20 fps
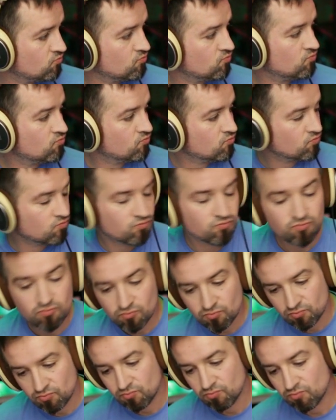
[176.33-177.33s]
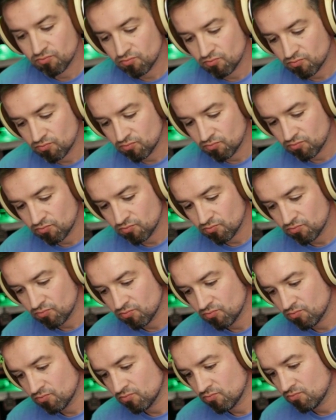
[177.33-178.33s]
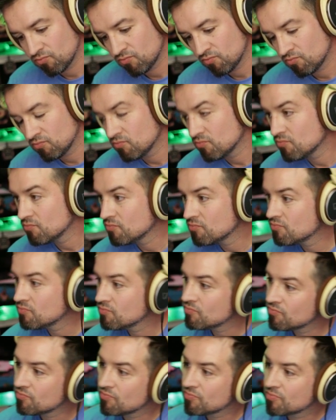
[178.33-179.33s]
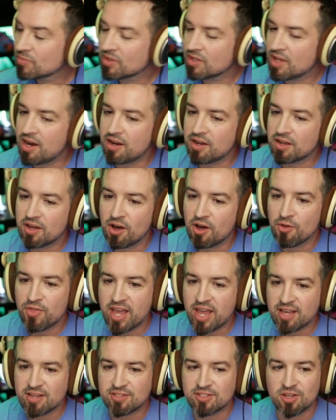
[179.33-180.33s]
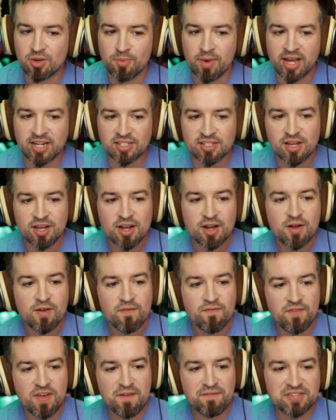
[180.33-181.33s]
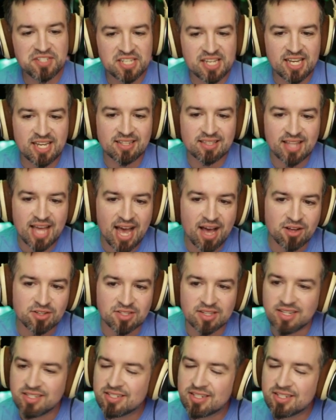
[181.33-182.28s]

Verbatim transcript: thirty times five hundred is fifteen thousand. There you go. Thank you so much. fifteen thousand. It's